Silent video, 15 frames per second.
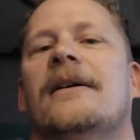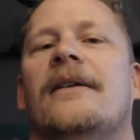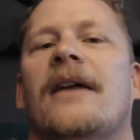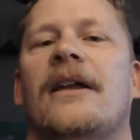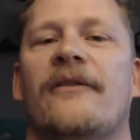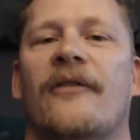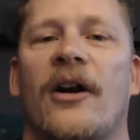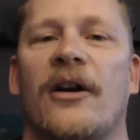and
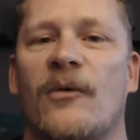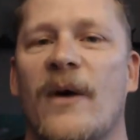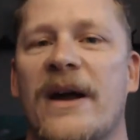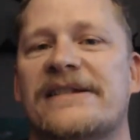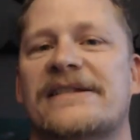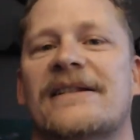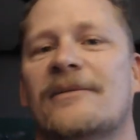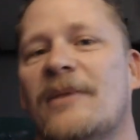you've already
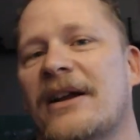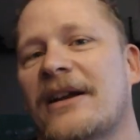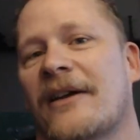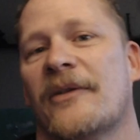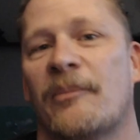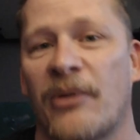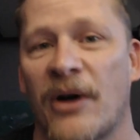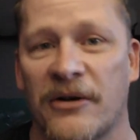wasted the money on
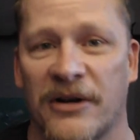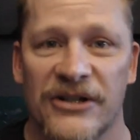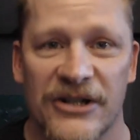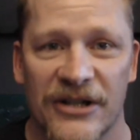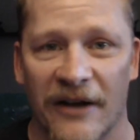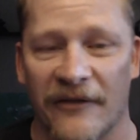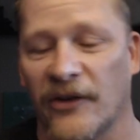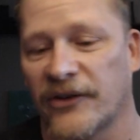the broken
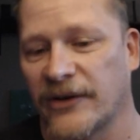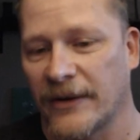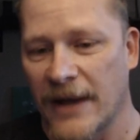shovels.